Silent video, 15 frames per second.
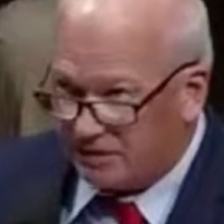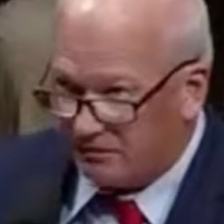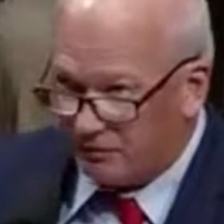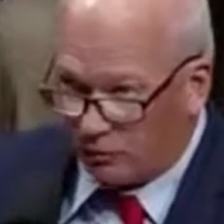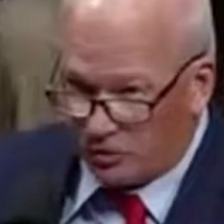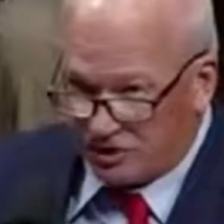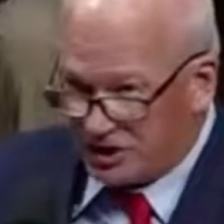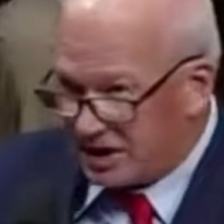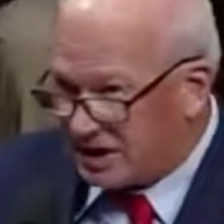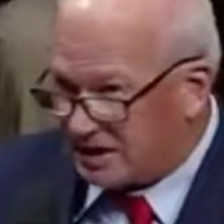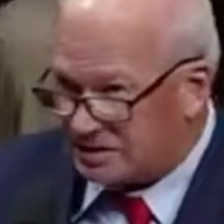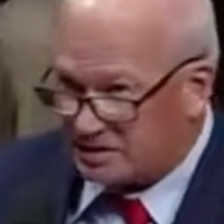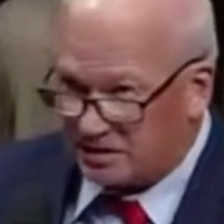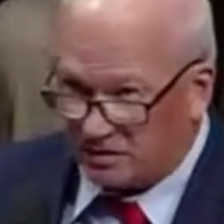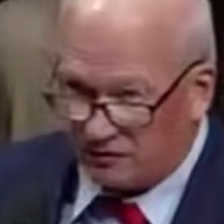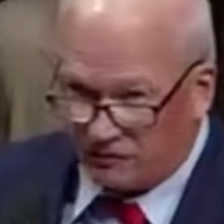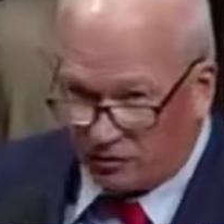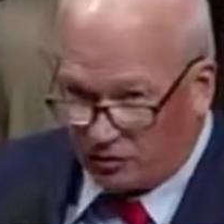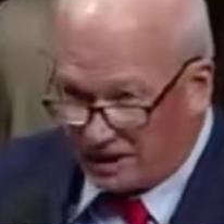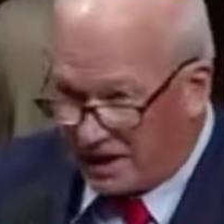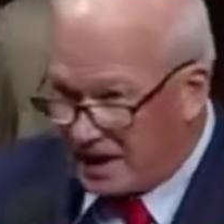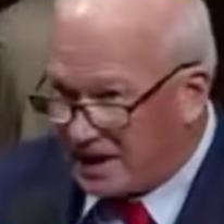in Fort Jackson or
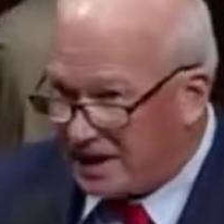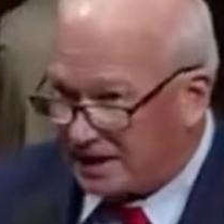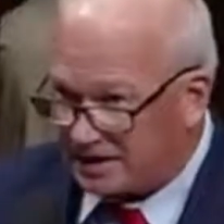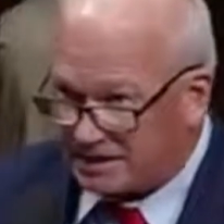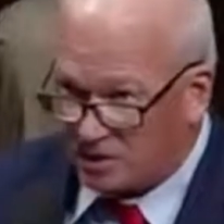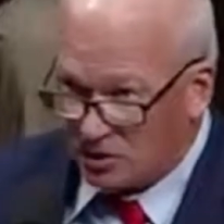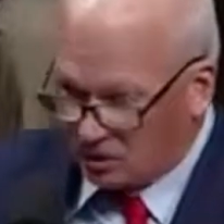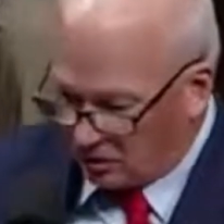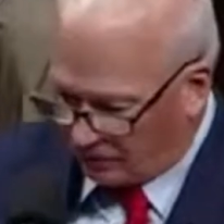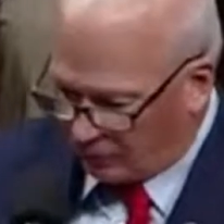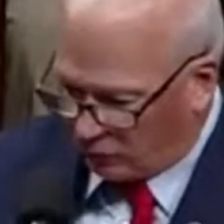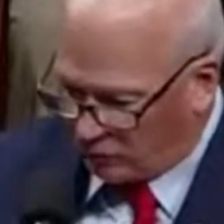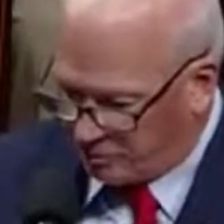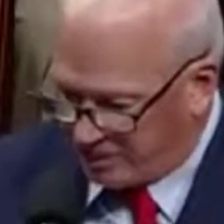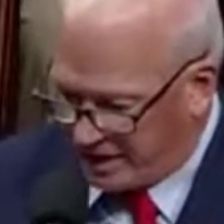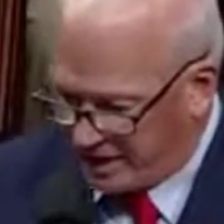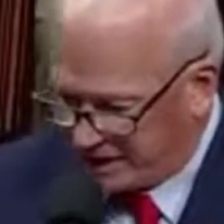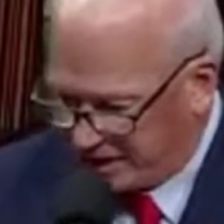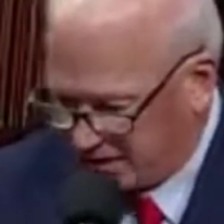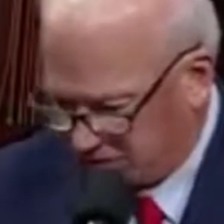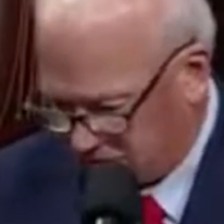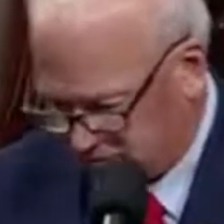Fort Knox or Fort
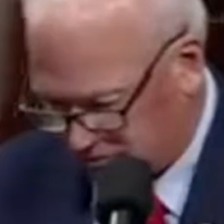Benning.